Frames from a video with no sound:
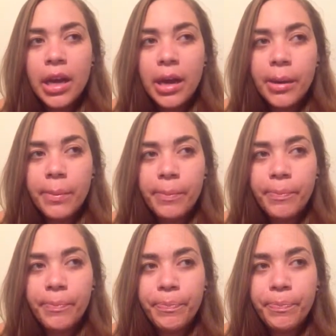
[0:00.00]

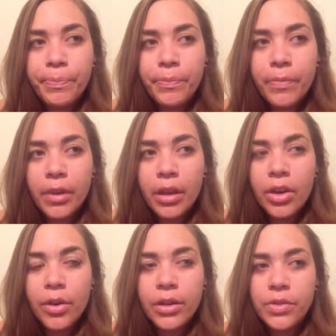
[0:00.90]

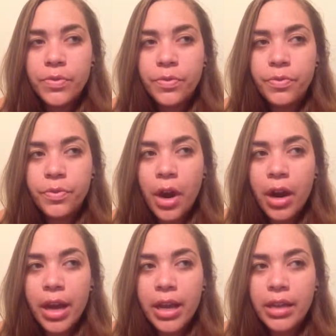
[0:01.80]
as
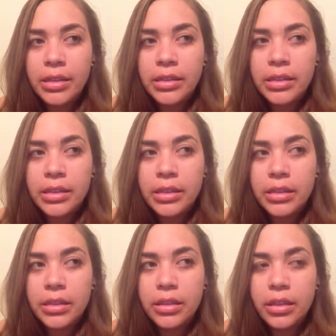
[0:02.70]
far
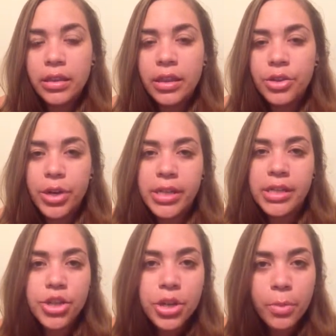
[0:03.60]
as the
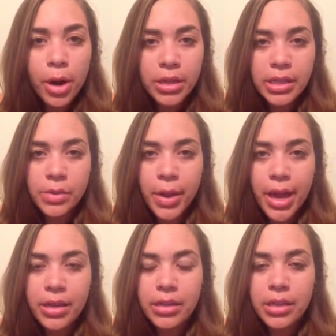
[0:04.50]
transition process
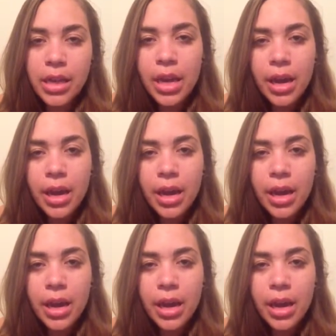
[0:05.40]
went,